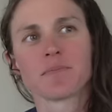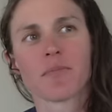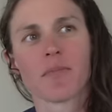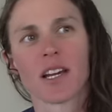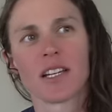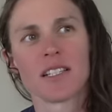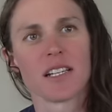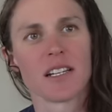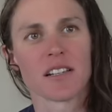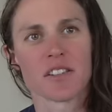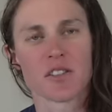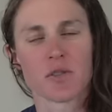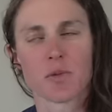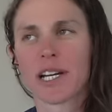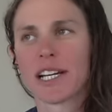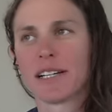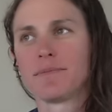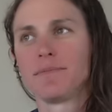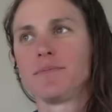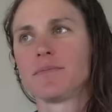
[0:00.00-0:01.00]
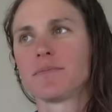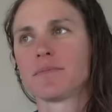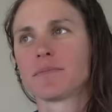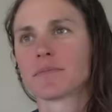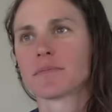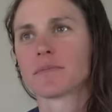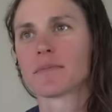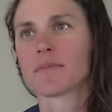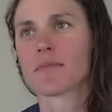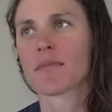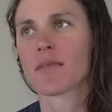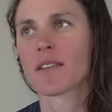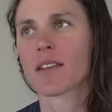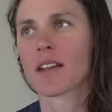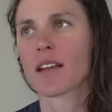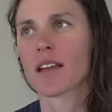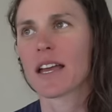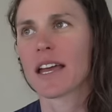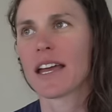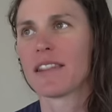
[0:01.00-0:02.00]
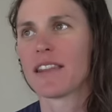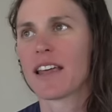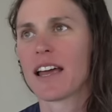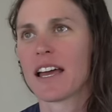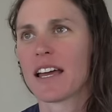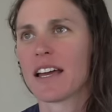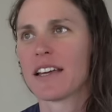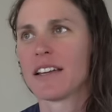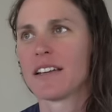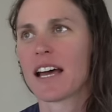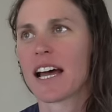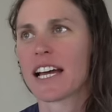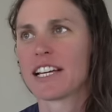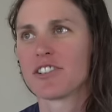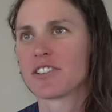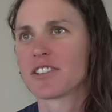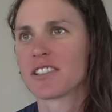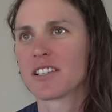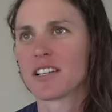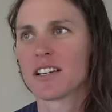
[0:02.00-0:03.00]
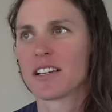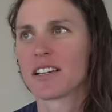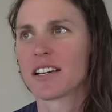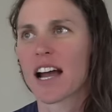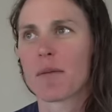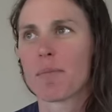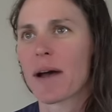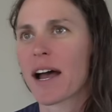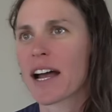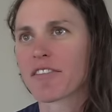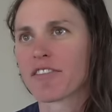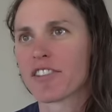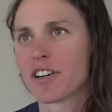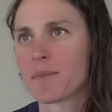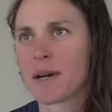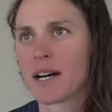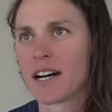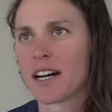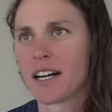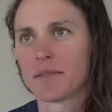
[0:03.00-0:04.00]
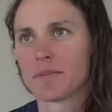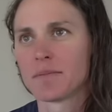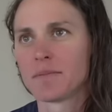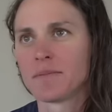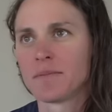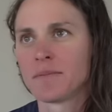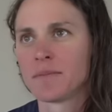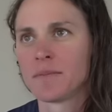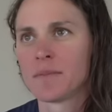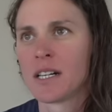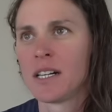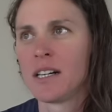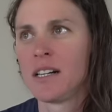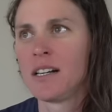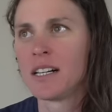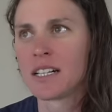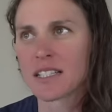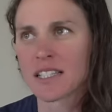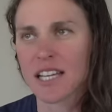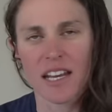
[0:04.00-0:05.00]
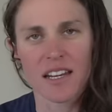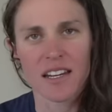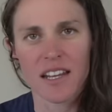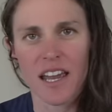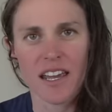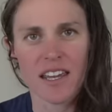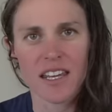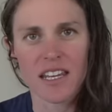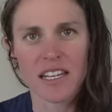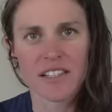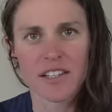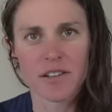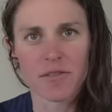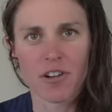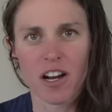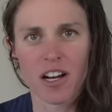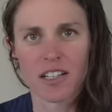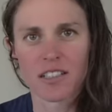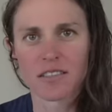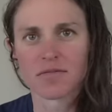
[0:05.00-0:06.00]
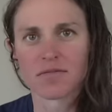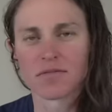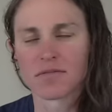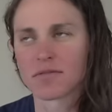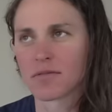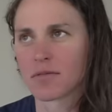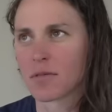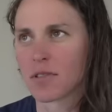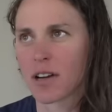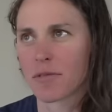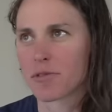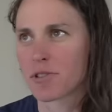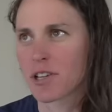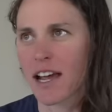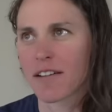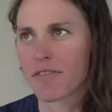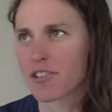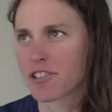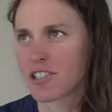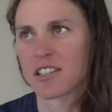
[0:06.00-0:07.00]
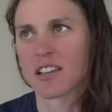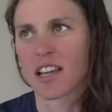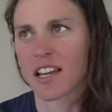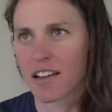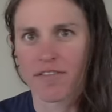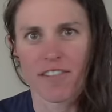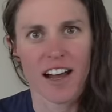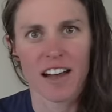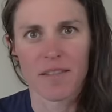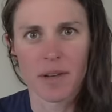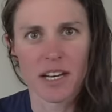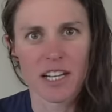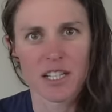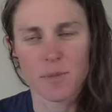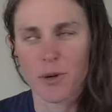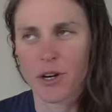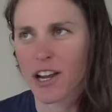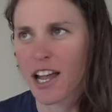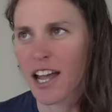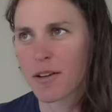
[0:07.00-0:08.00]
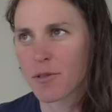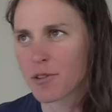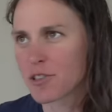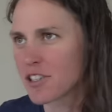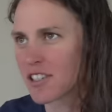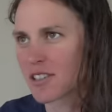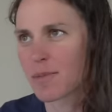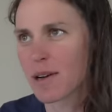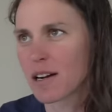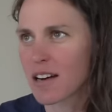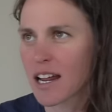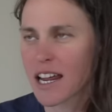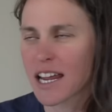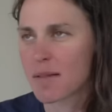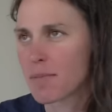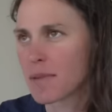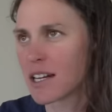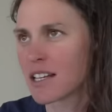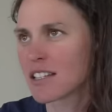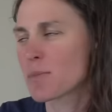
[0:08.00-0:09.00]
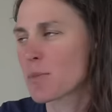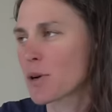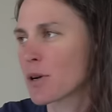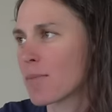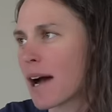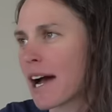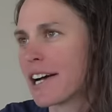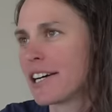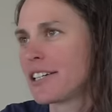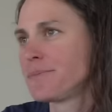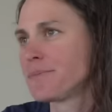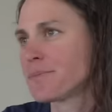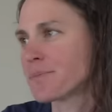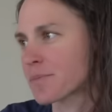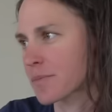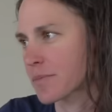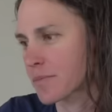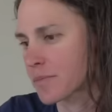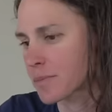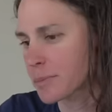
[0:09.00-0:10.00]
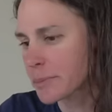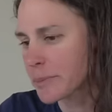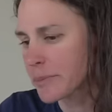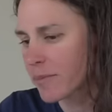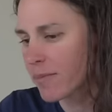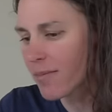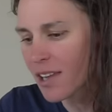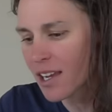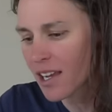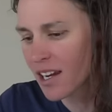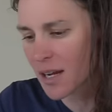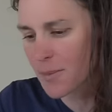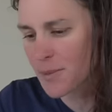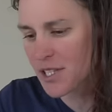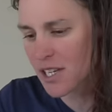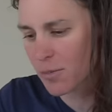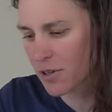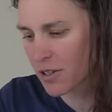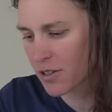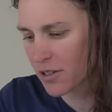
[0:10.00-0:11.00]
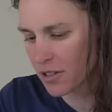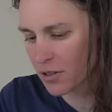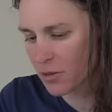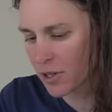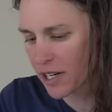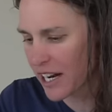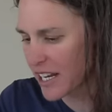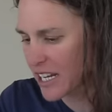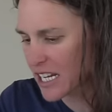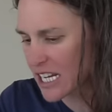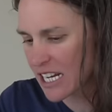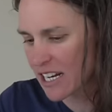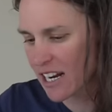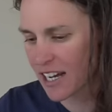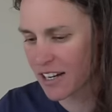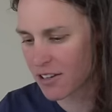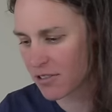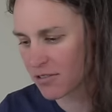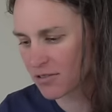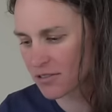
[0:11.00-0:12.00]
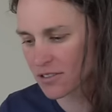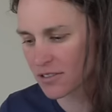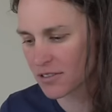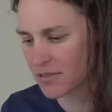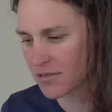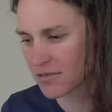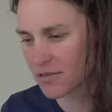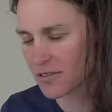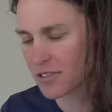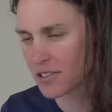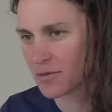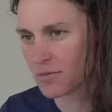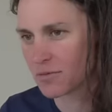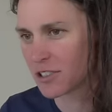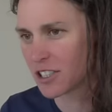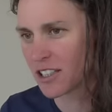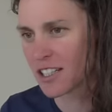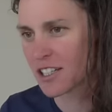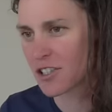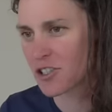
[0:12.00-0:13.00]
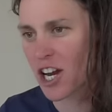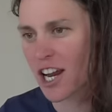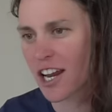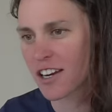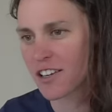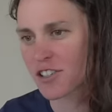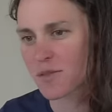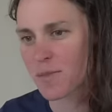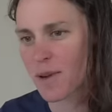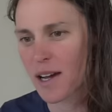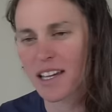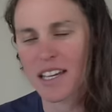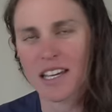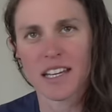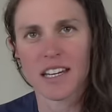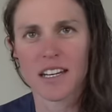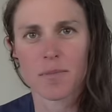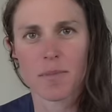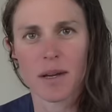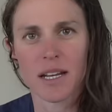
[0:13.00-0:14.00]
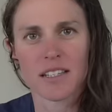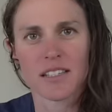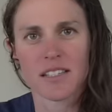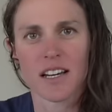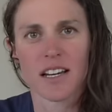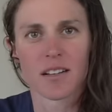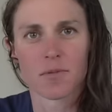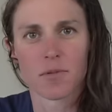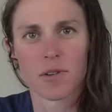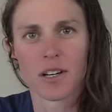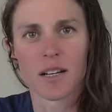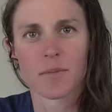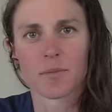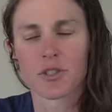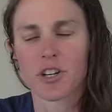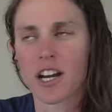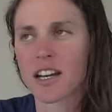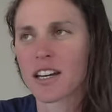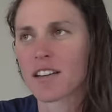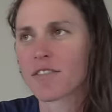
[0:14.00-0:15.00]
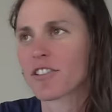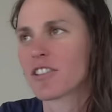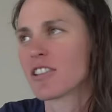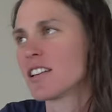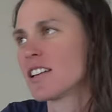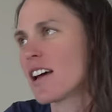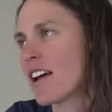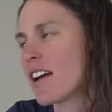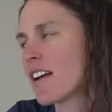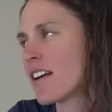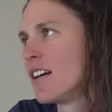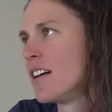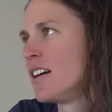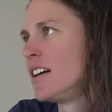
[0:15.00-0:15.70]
and I did a swim, and then I just got back from a 10K easy run. I was averaging like 5 minutes per K, which is about 8 minutes per mile. And I'm someone who, when I eat, I don't really change my eating based on what I'm training for the day.